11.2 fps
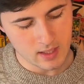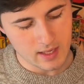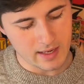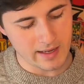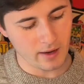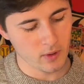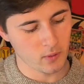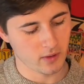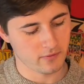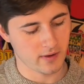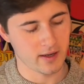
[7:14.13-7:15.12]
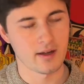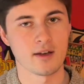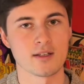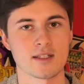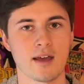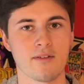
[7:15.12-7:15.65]
And now we want to find our
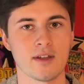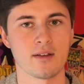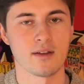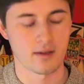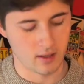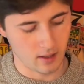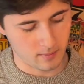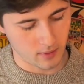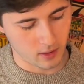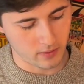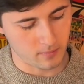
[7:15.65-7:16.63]
7 on